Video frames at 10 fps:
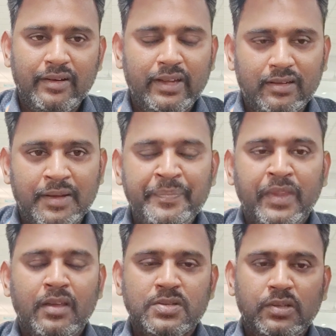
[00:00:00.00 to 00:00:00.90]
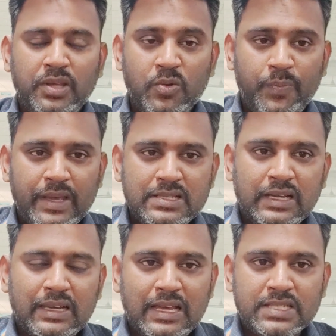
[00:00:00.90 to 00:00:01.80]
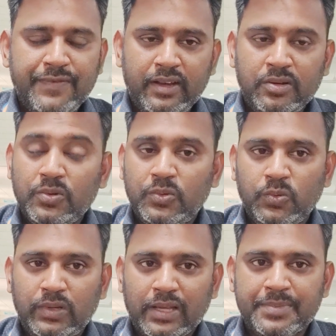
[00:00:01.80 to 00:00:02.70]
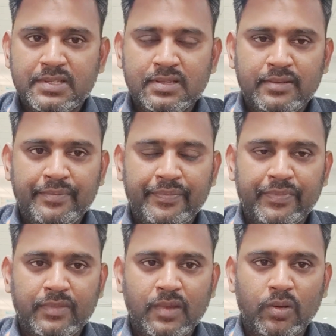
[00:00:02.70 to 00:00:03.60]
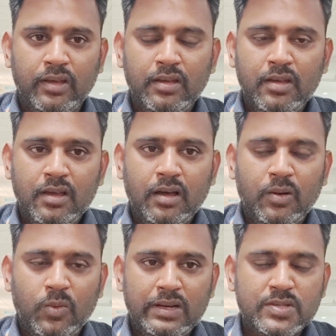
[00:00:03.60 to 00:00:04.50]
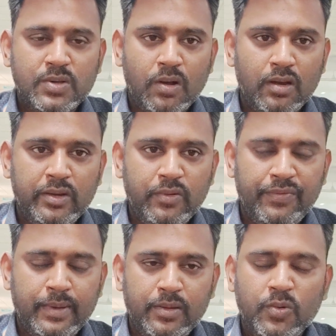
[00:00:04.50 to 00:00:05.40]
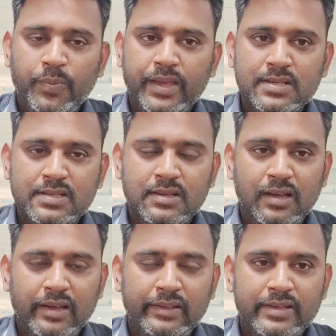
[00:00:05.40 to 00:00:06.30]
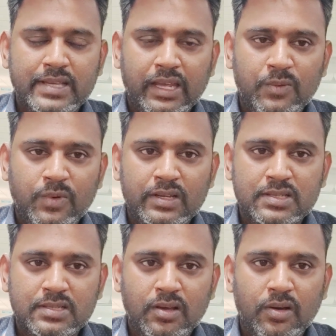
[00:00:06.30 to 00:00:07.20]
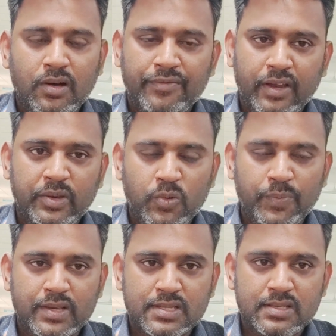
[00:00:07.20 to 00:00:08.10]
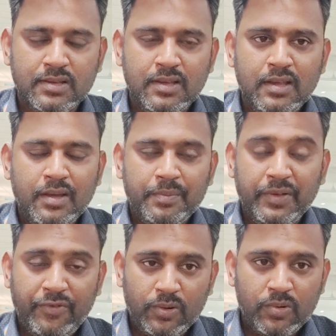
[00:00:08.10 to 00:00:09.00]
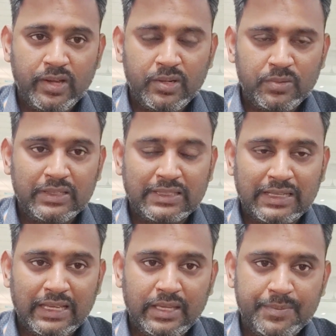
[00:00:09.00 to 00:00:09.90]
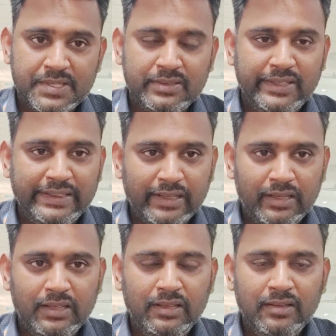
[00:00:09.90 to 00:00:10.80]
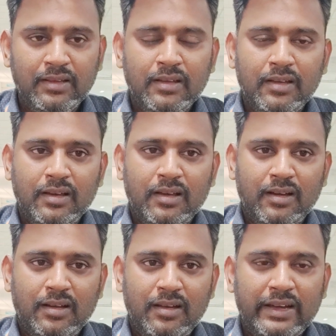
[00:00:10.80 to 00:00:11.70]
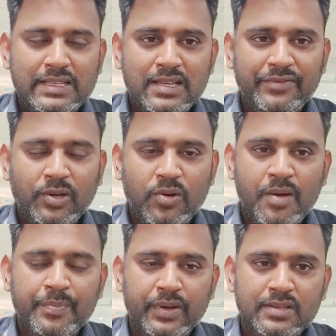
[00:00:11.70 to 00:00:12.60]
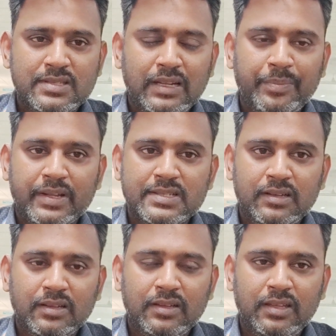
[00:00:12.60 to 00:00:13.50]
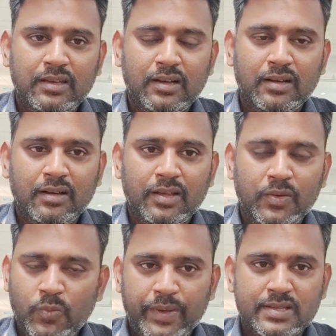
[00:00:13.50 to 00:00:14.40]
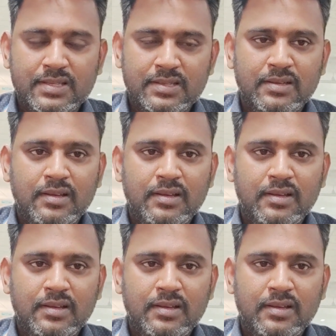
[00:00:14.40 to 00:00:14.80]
Right. So the UPS are classified into two types. Okay. One is online UPS and the second one is offline UPS. Before going into the types detailly, let us have the components that present in the UPS.